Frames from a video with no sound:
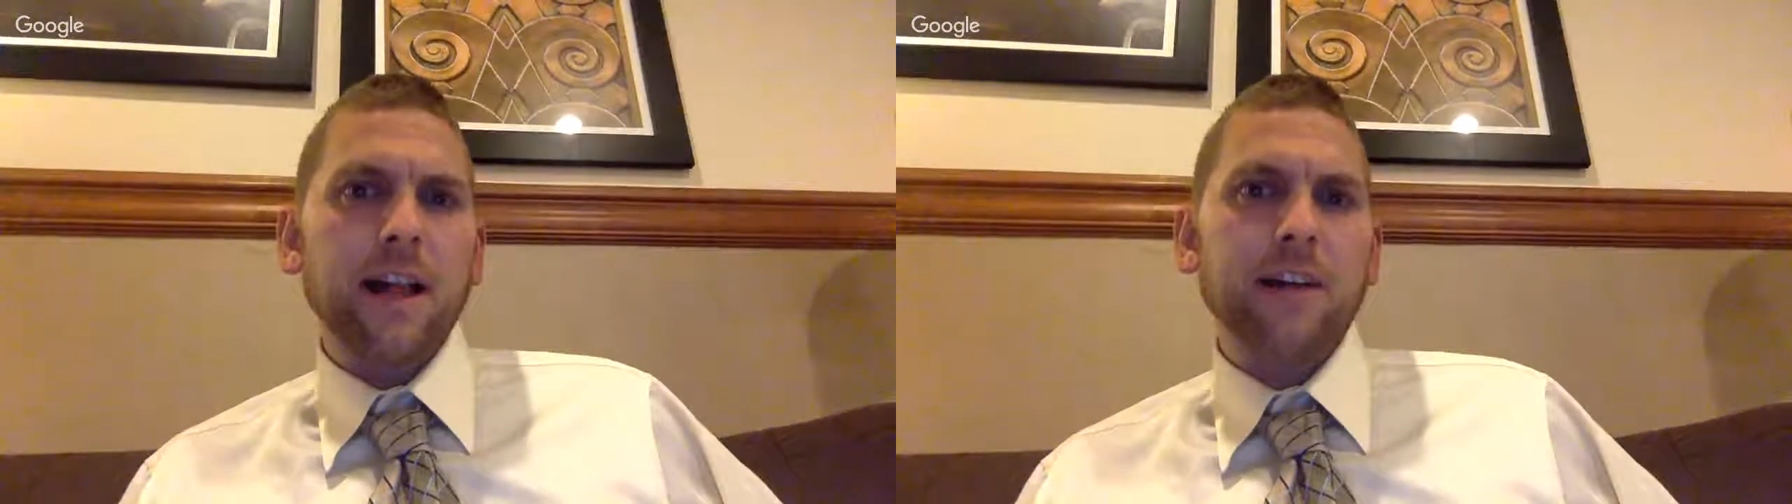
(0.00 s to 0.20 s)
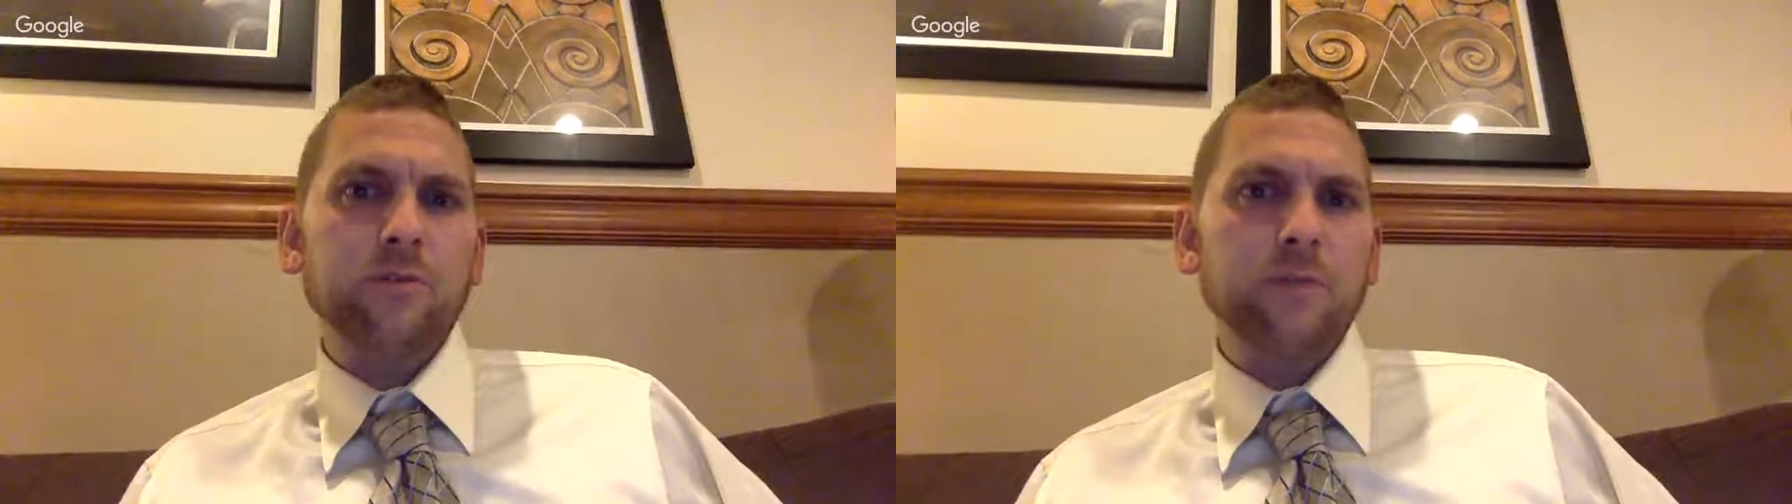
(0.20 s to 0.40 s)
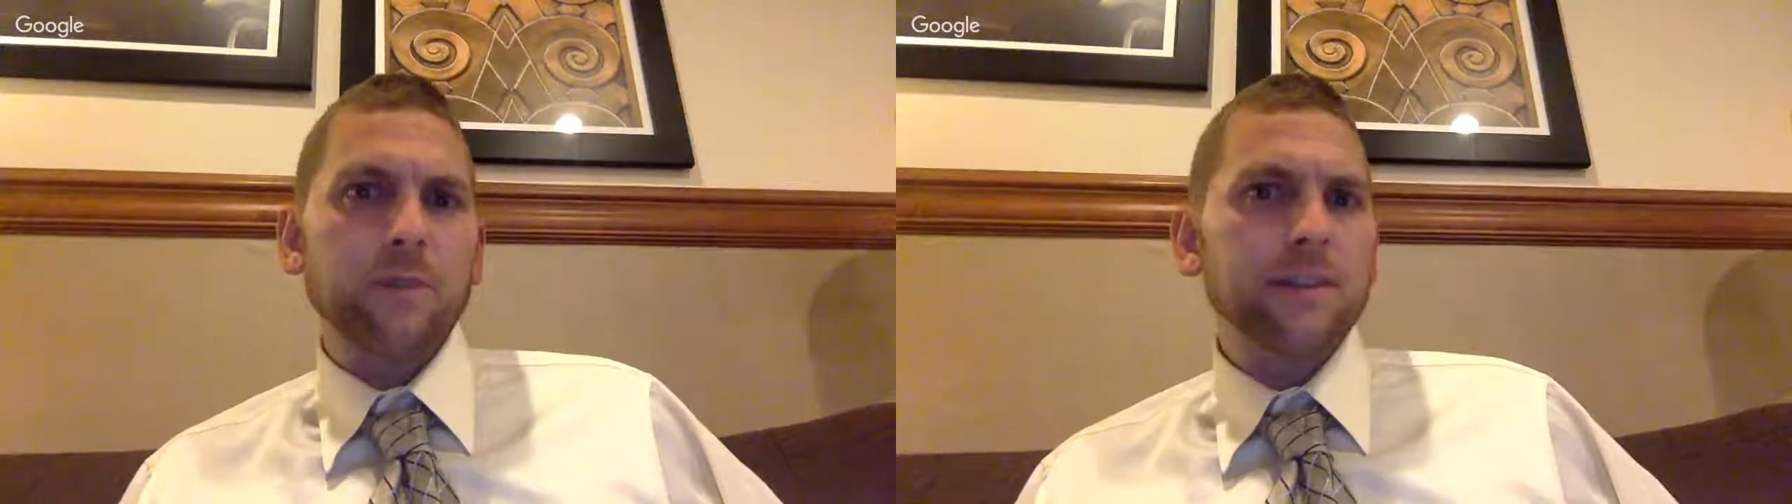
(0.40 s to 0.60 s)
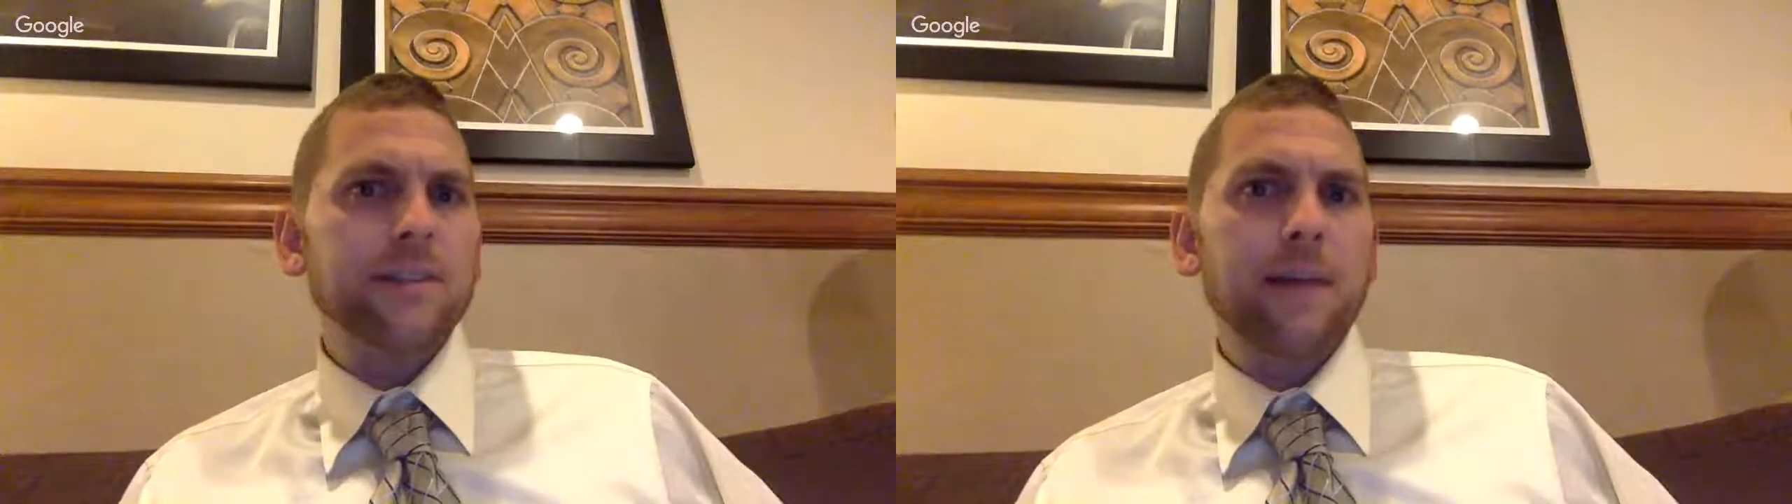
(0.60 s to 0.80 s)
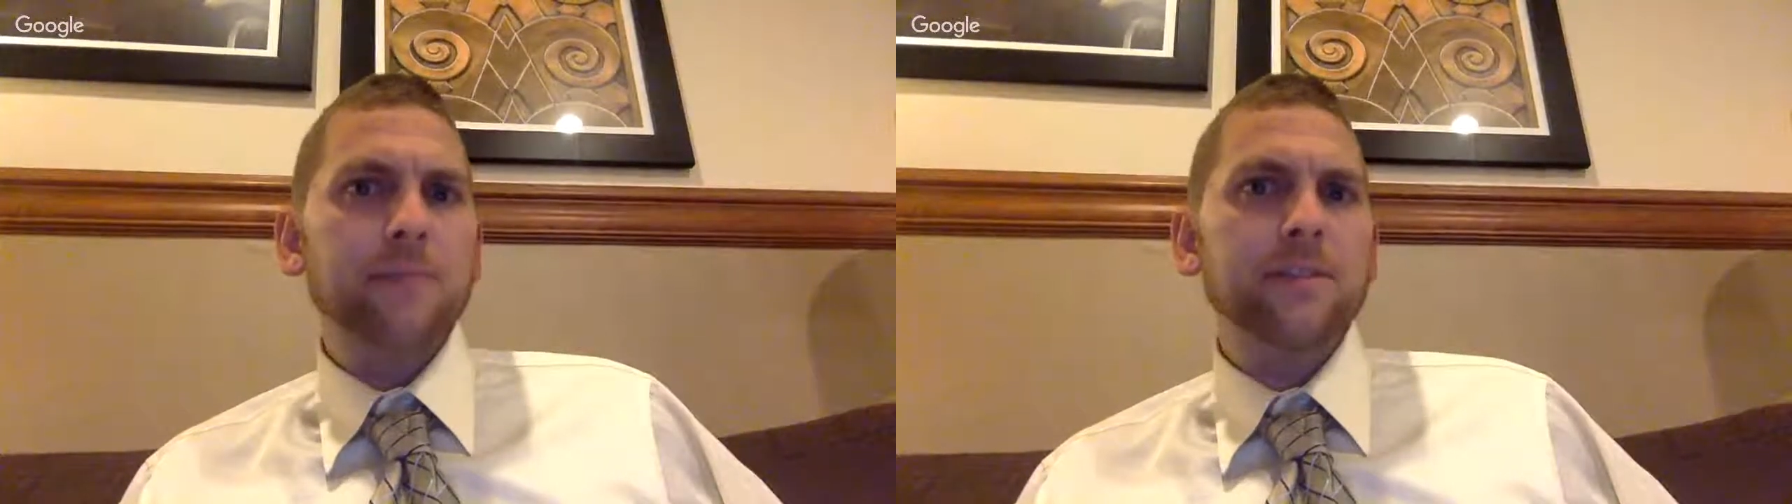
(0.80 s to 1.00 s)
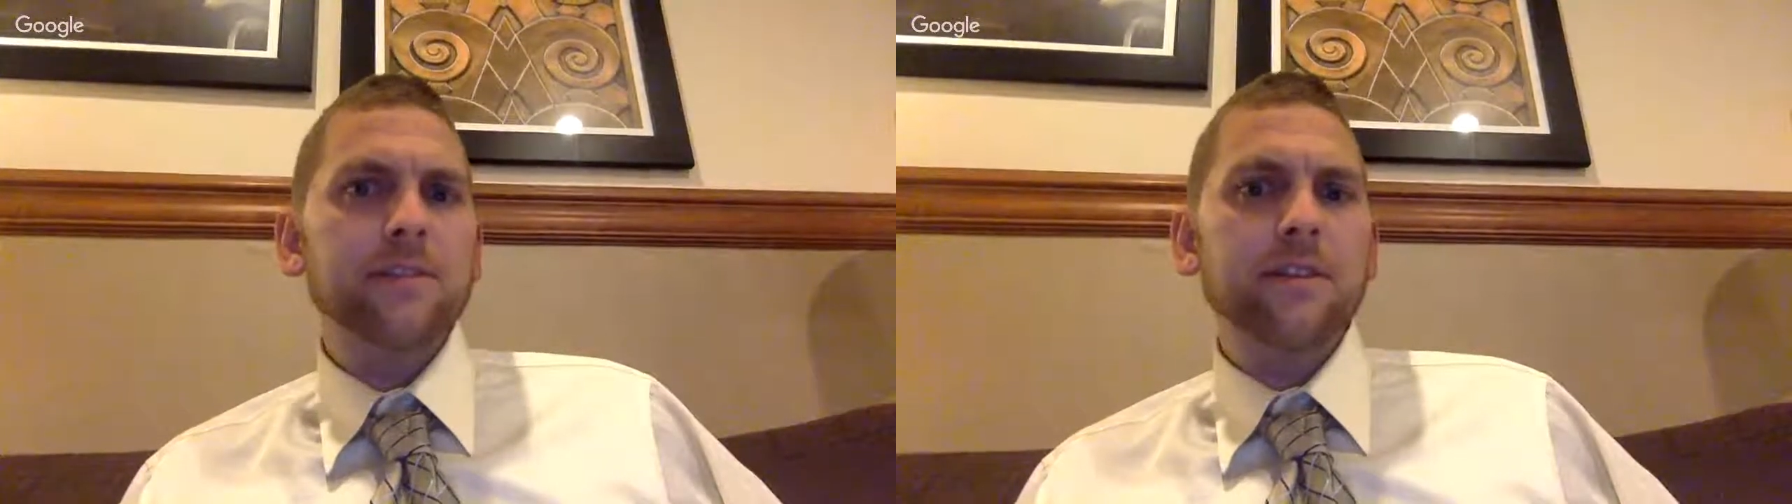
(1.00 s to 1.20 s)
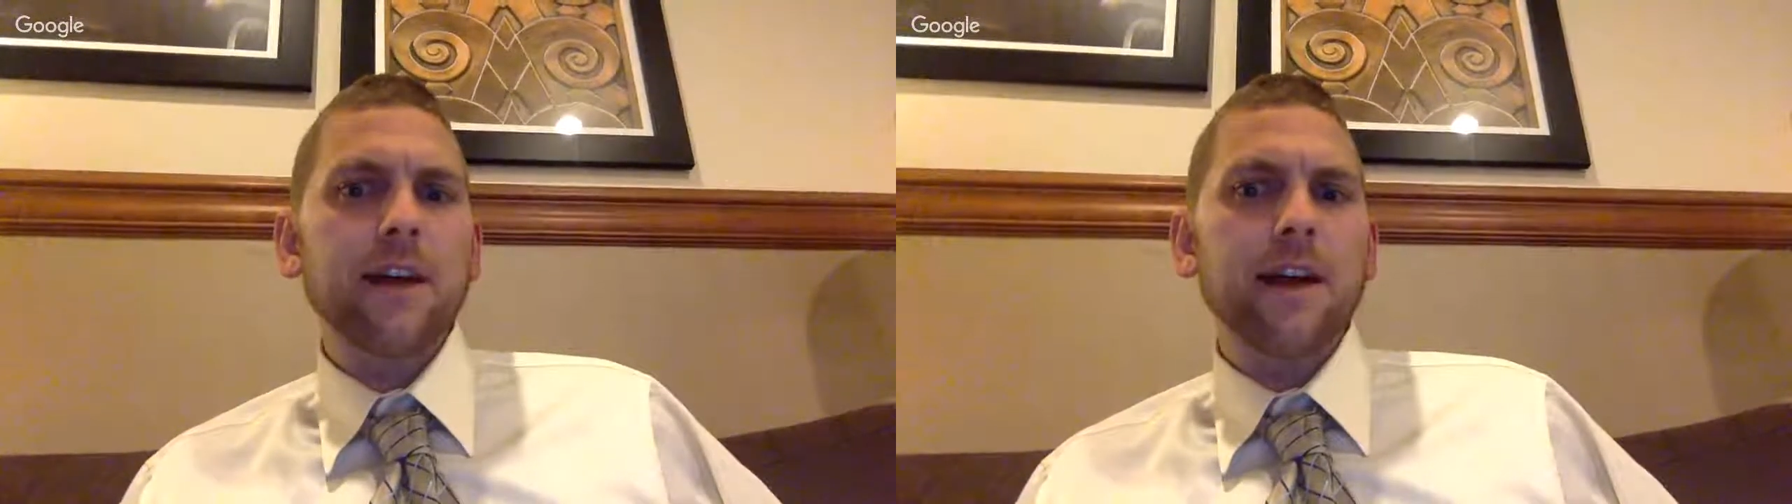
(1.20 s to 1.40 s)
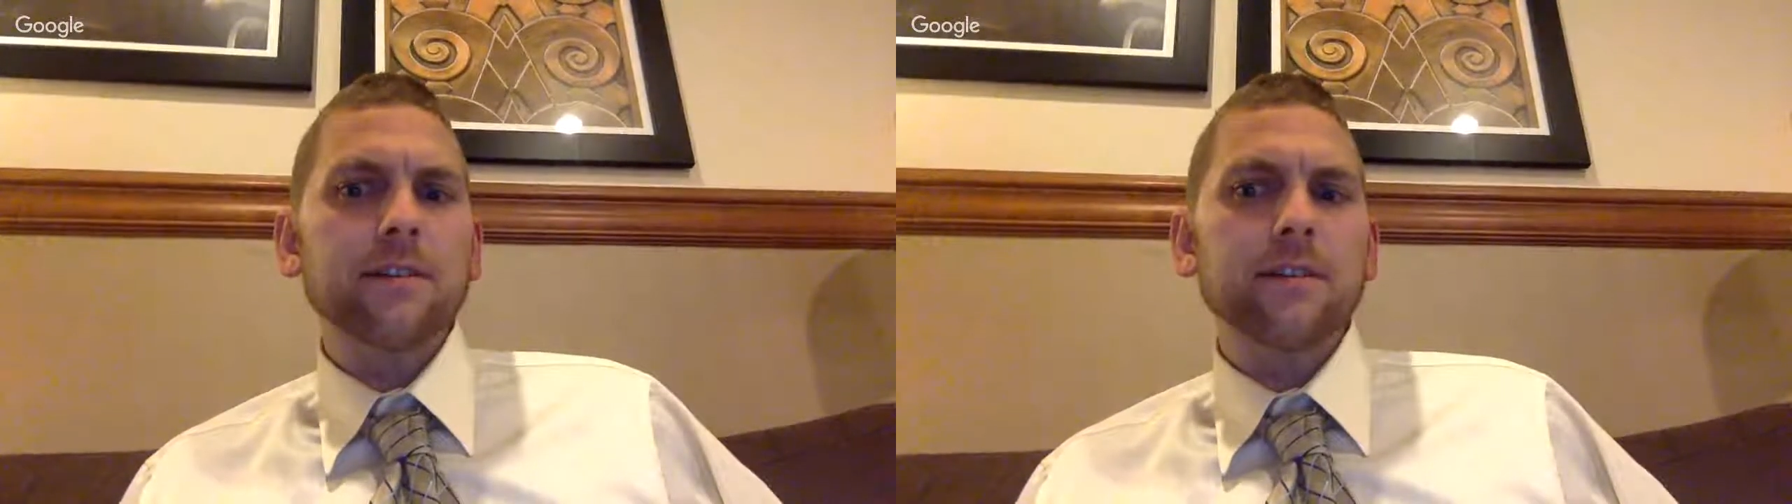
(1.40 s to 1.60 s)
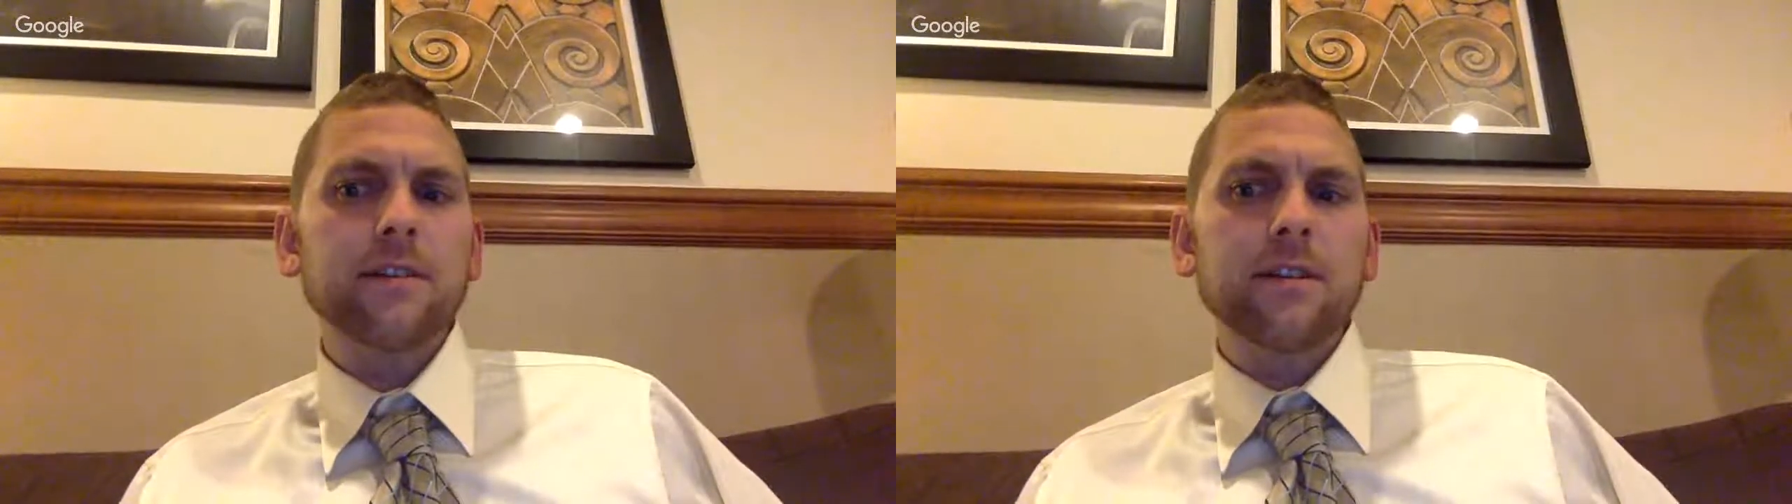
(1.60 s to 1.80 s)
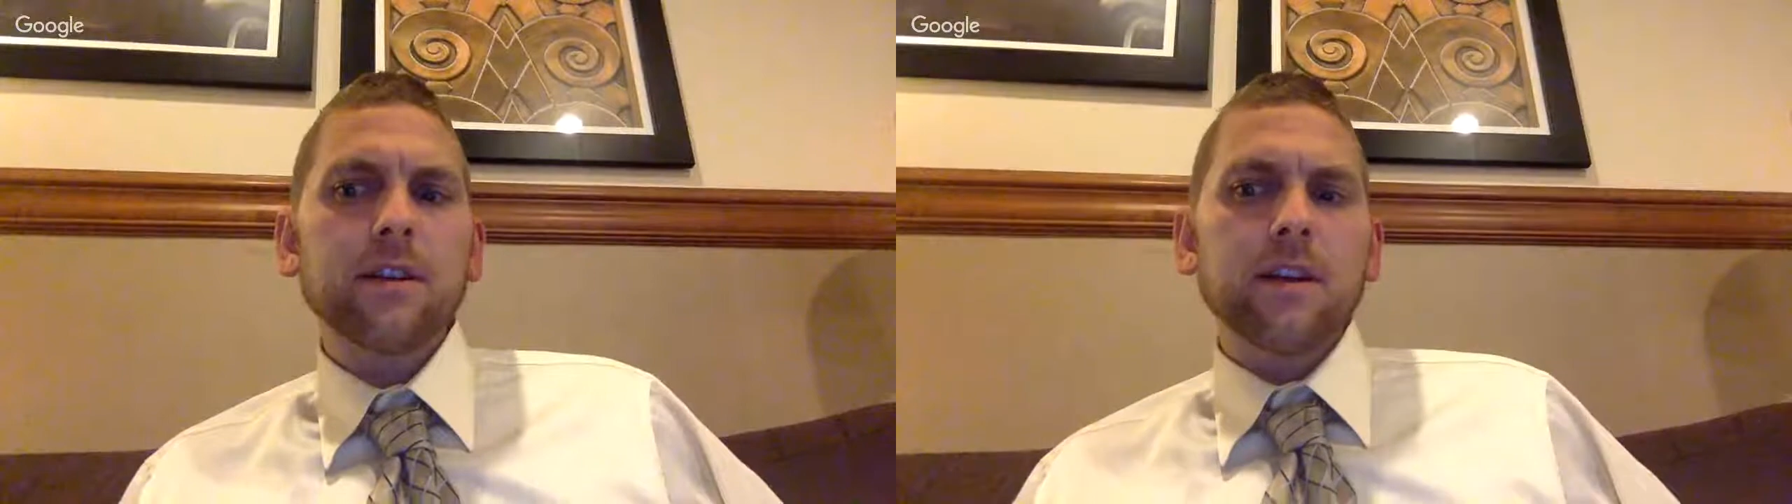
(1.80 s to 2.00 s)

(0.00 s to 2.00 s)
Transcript: in the classroom really taps into that.